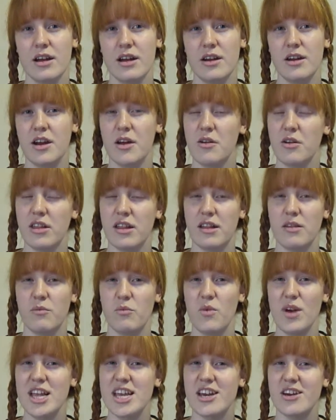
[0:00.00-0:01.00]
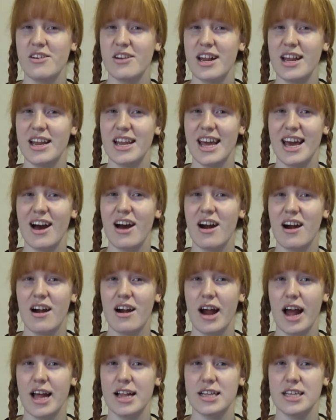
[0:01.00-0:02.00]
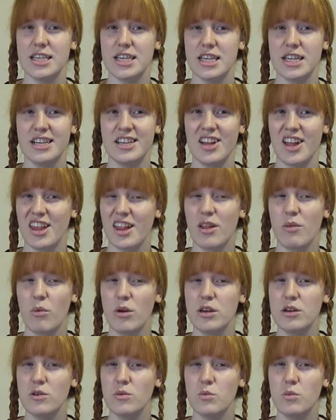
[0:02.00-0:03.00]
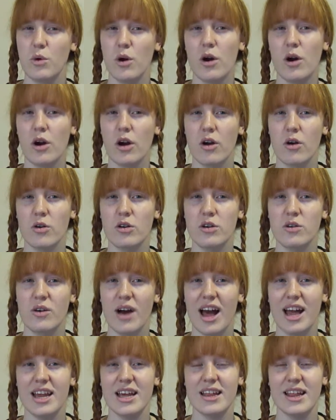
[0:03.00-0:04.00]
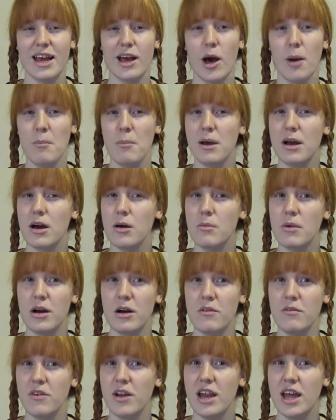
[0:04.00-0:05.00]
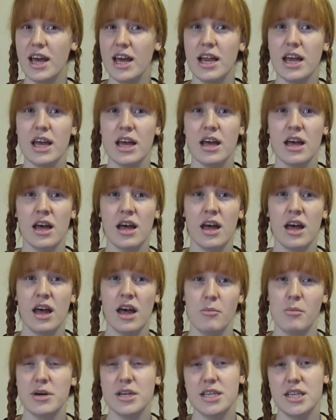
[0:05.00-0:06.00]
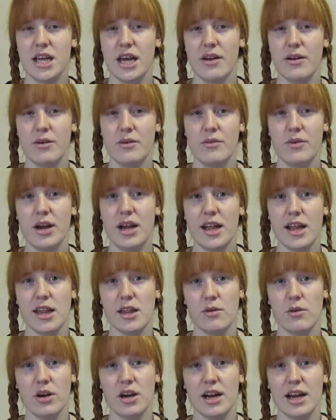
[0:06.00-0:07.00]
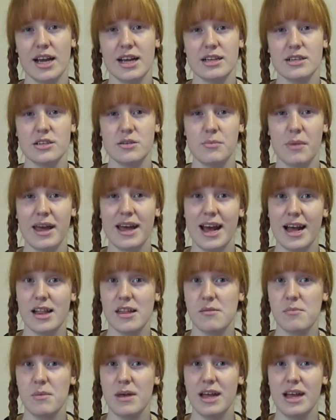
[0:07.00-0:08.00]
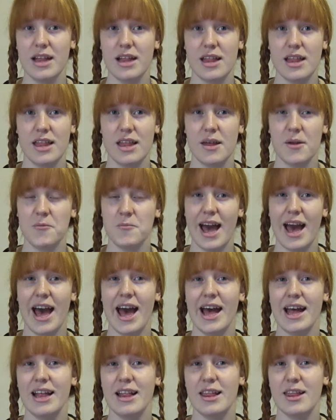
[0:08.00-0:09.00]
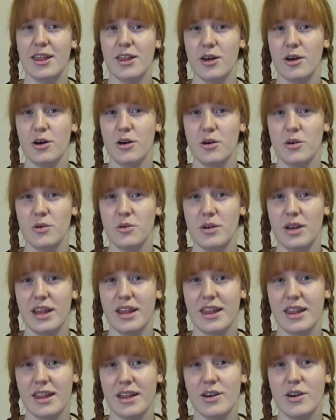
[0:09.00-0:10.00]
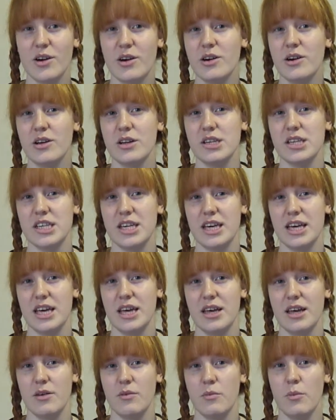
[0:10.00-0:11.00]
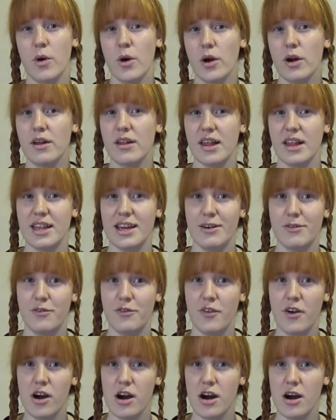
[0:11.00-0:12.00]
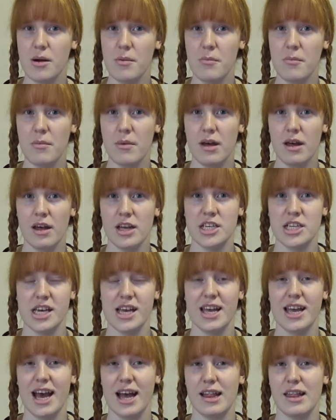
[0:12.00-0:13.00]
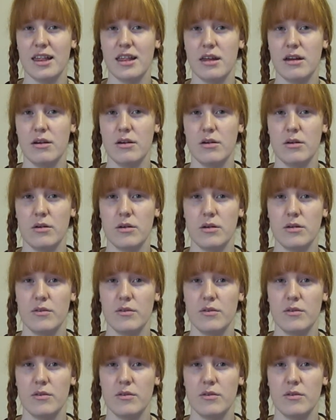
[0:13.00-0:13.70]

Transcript: they're richer than they are and she doesn't want to work or do anything unbecoming of a lady, but they're really struggling to make ends meet. And so this girl, she works at their farm, she gets her